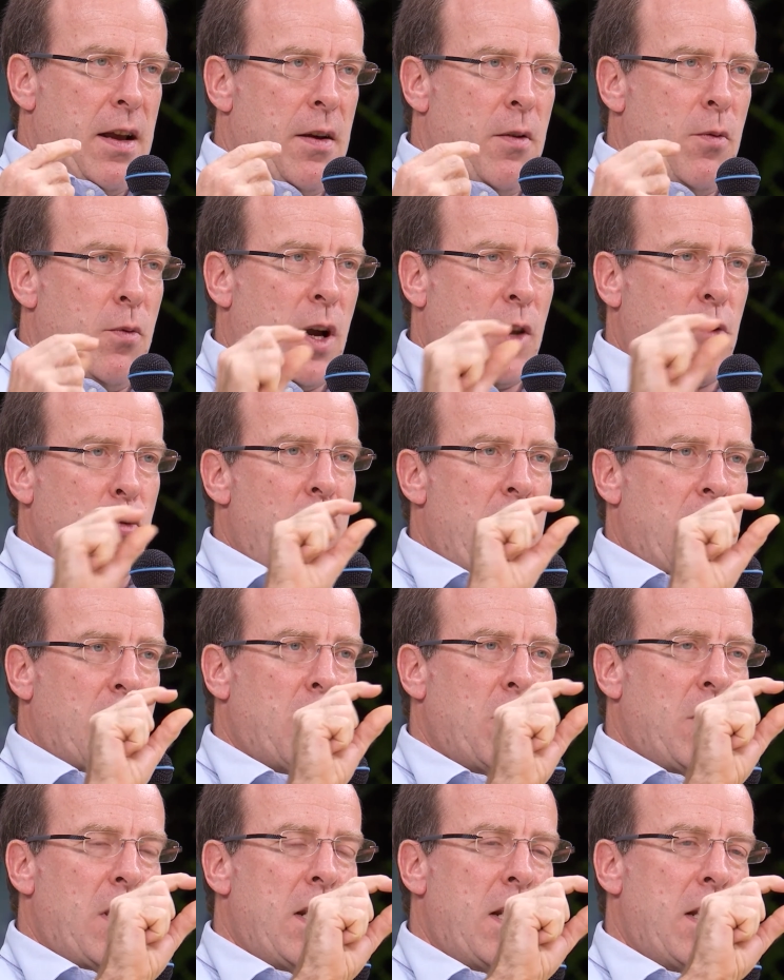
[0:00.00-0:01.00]
What we are
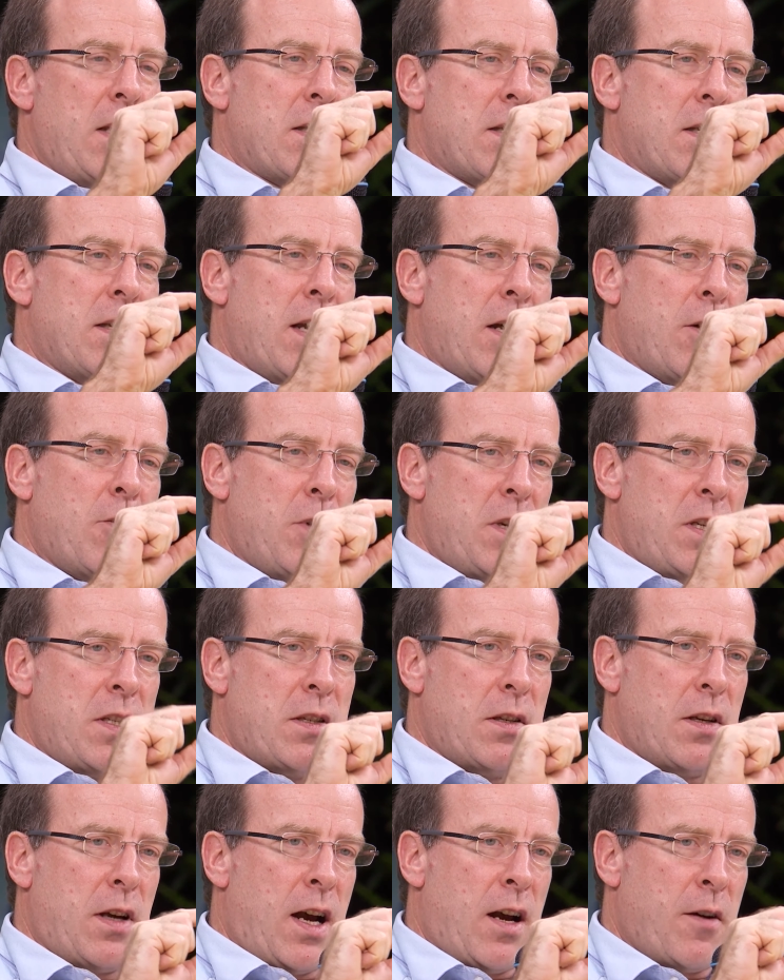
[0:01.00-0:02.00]
talking is now
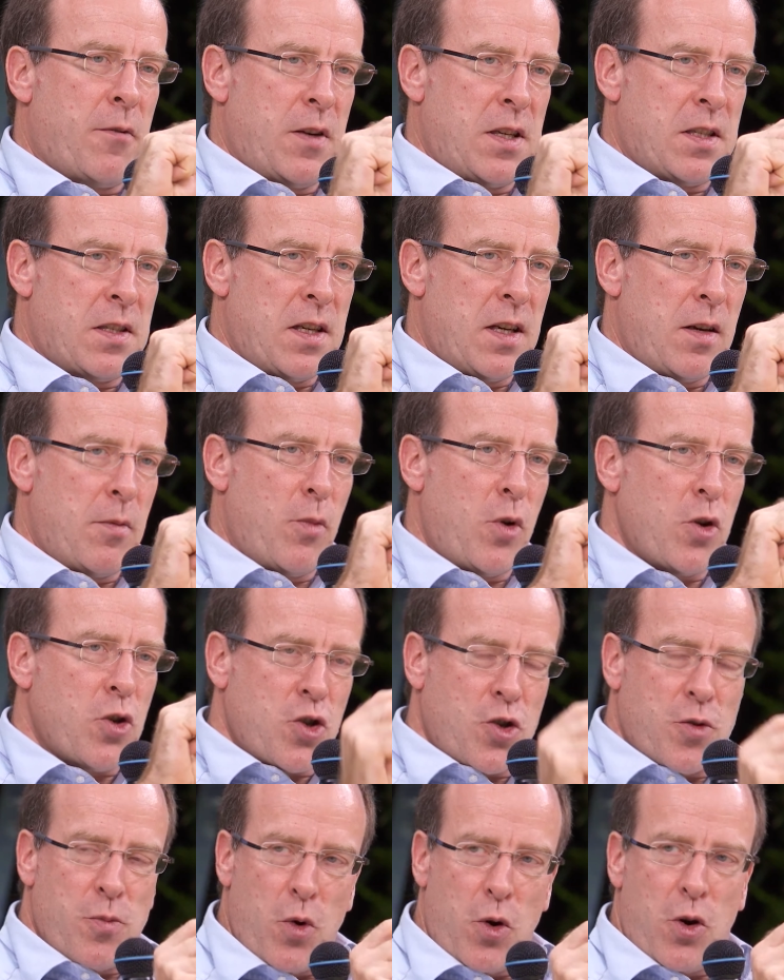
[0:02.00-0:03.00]
is harvesting
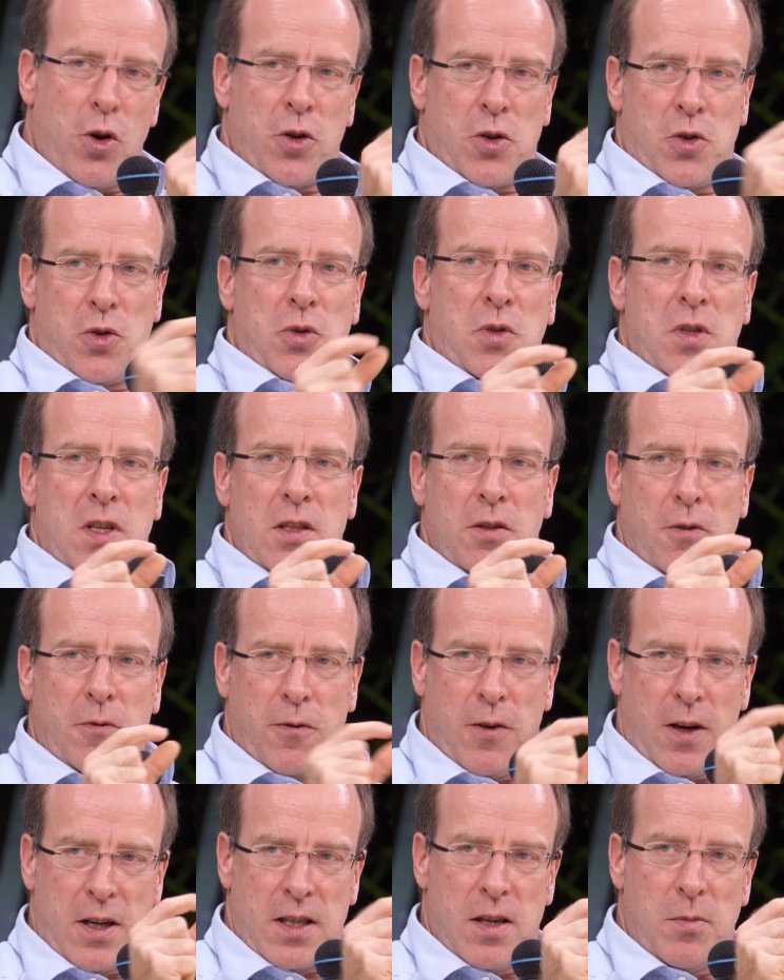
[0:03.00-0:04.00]
much smaller sources of
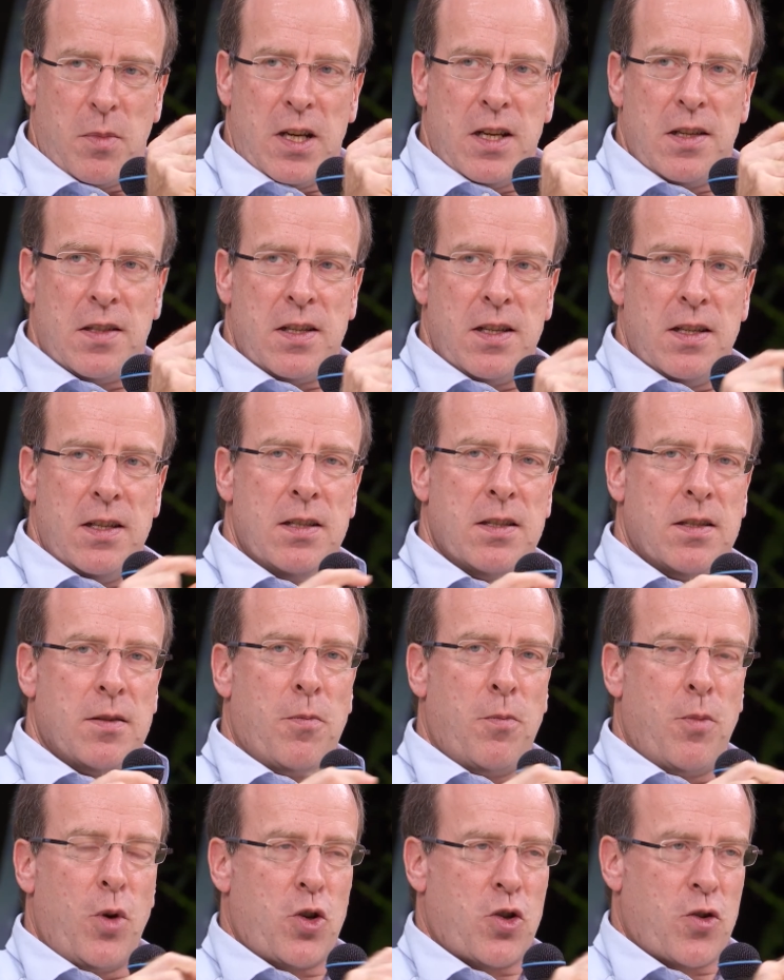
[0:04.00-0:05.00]
flexibilities,
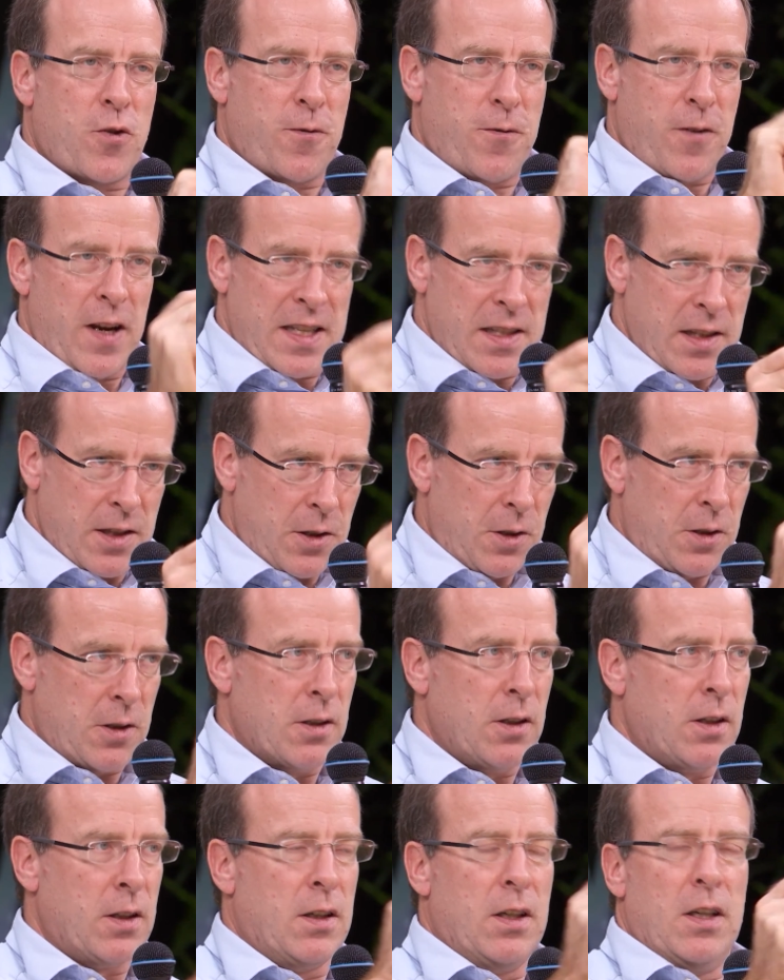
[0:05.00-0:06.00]
much
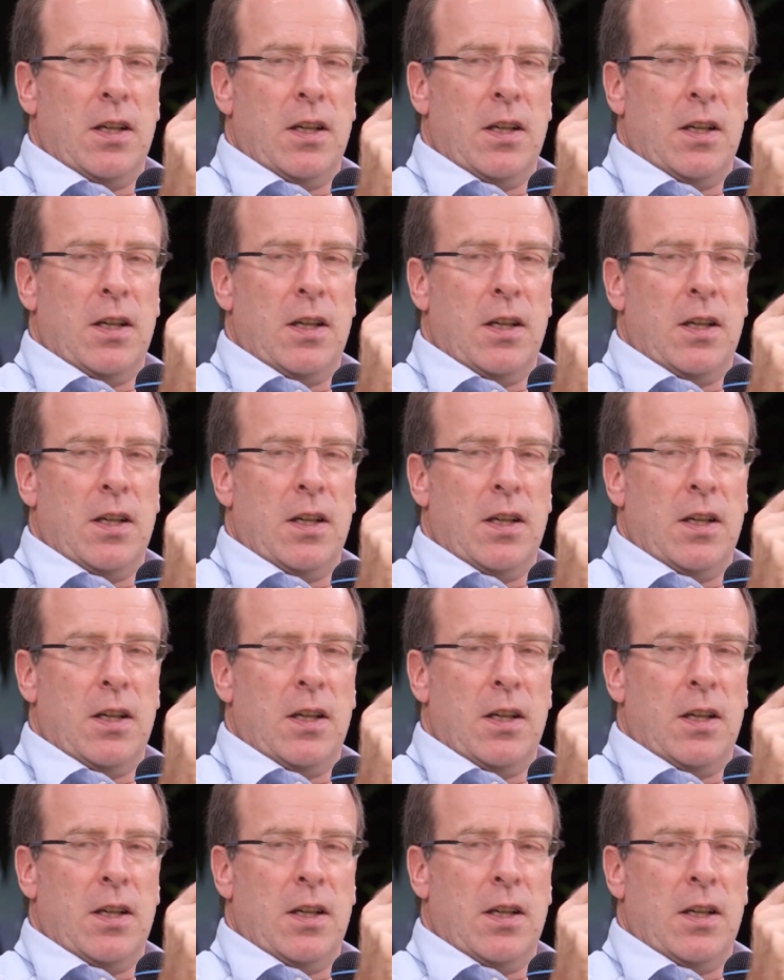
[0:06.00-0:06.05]
faster